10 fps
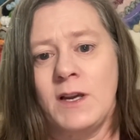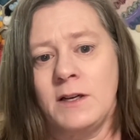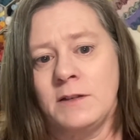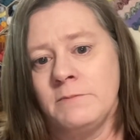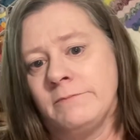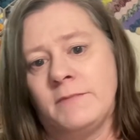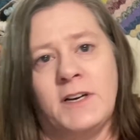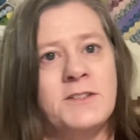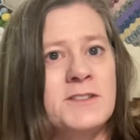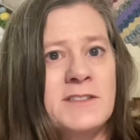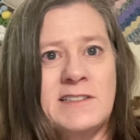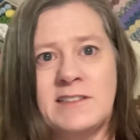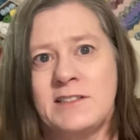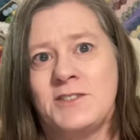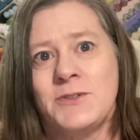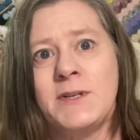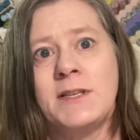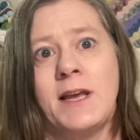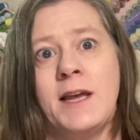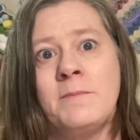uh, I just enjoy
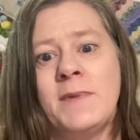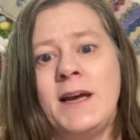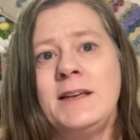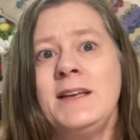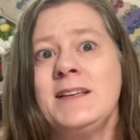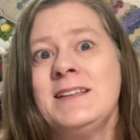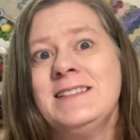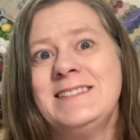the game and knit.